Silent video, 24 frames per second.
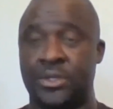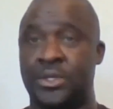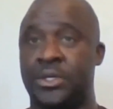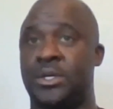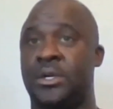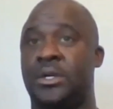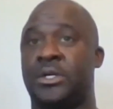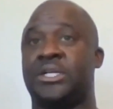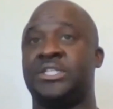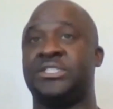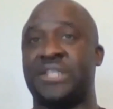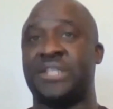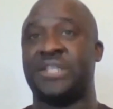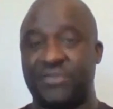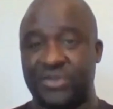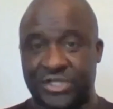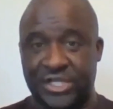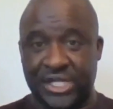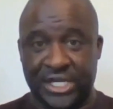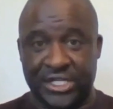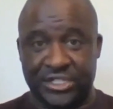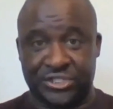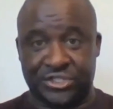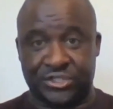because
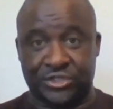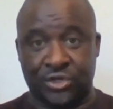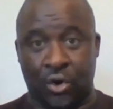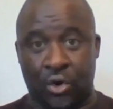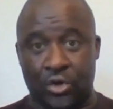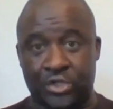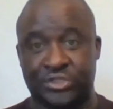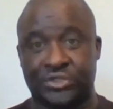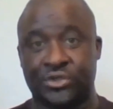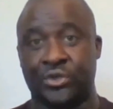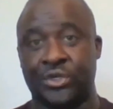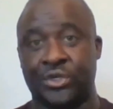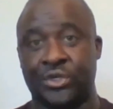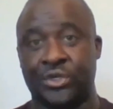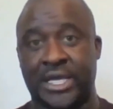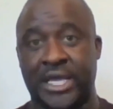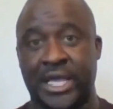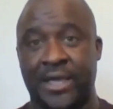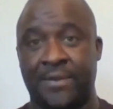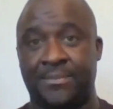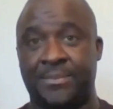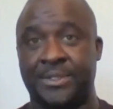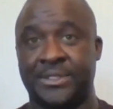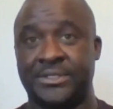everything starts on the
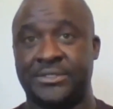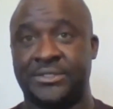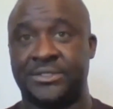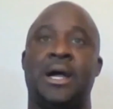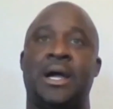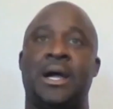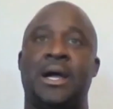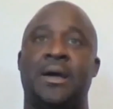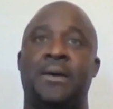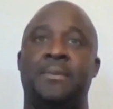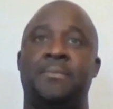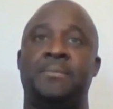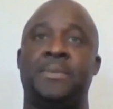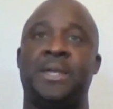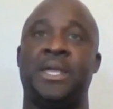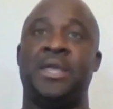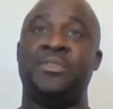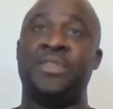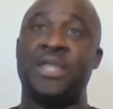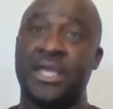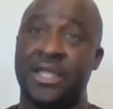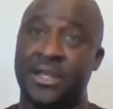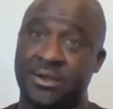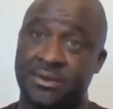campus,
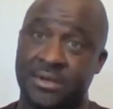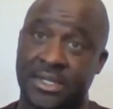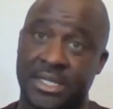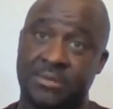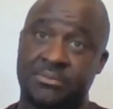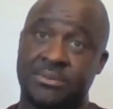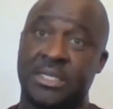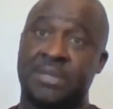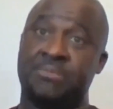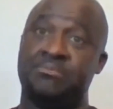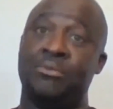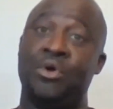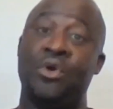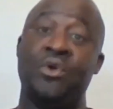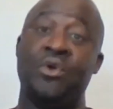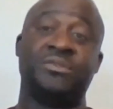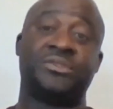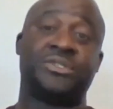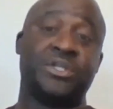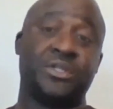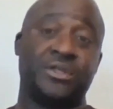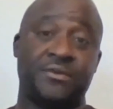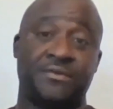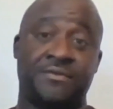and then it moves
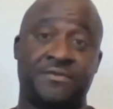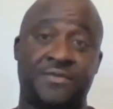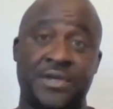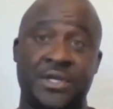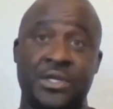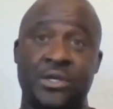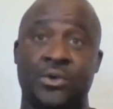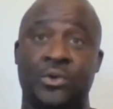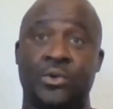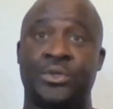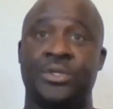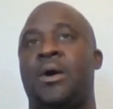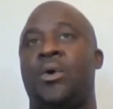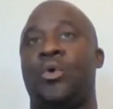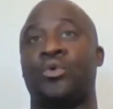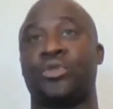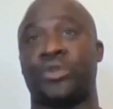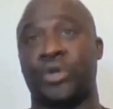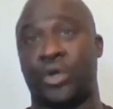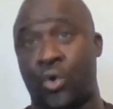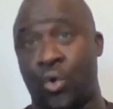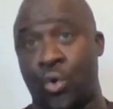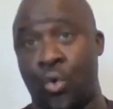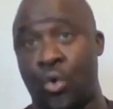to the field or
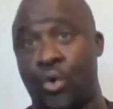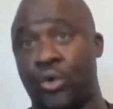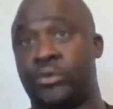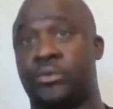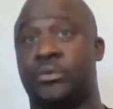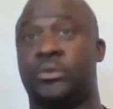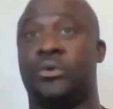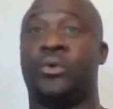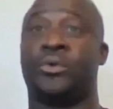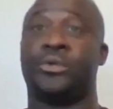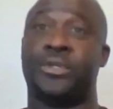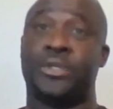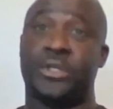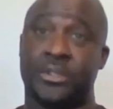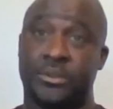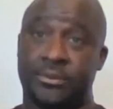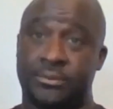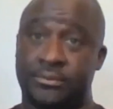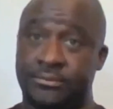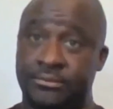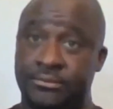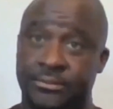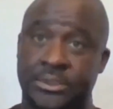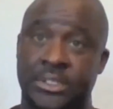the court or the,
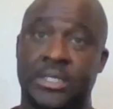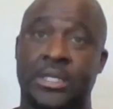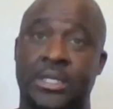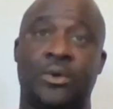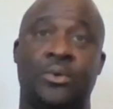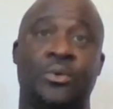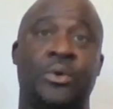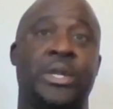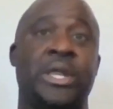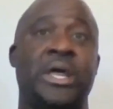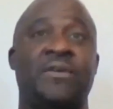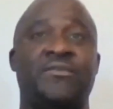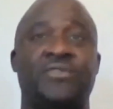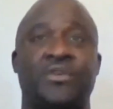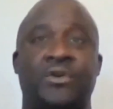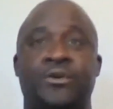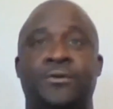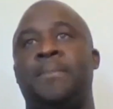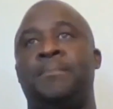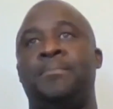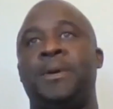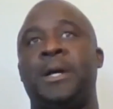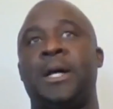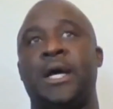whatever.
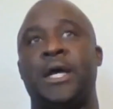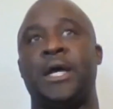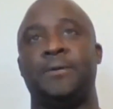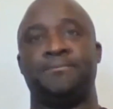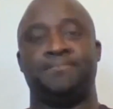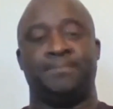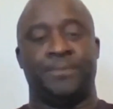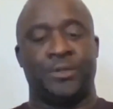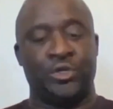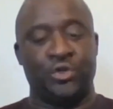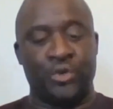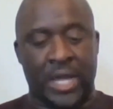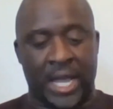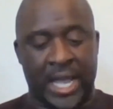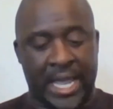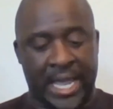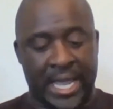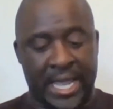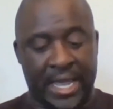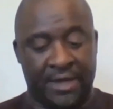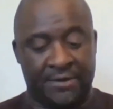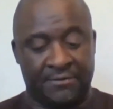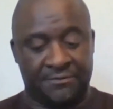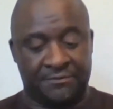But you
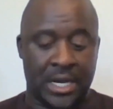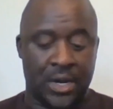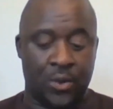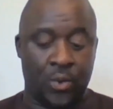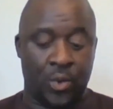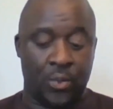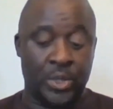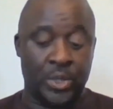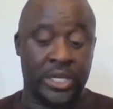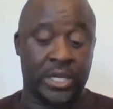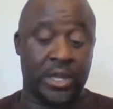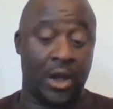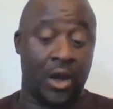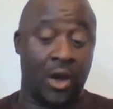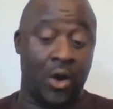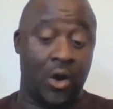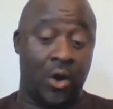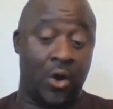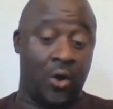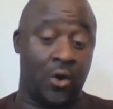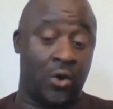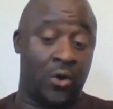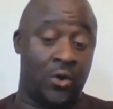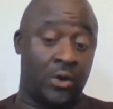have what we
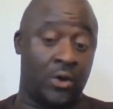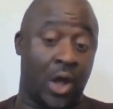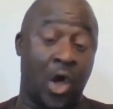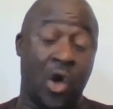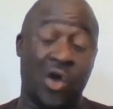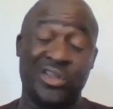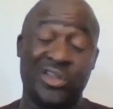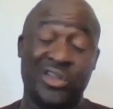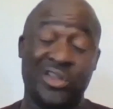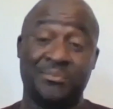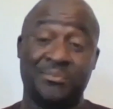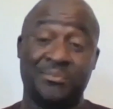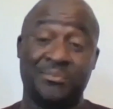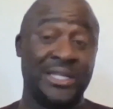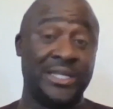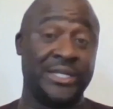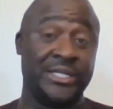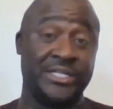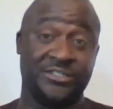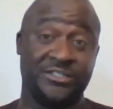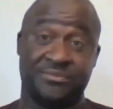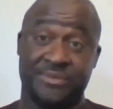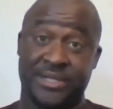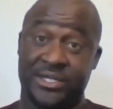call all
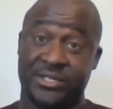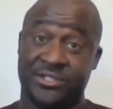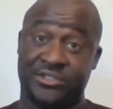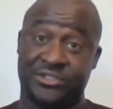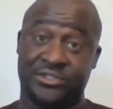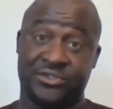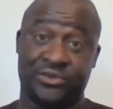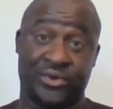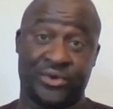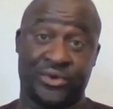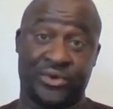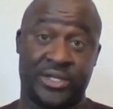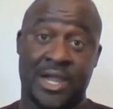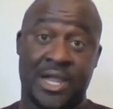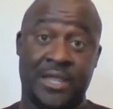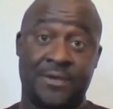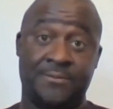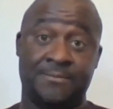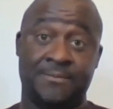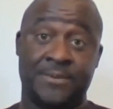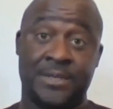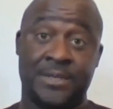abilities ministry, right?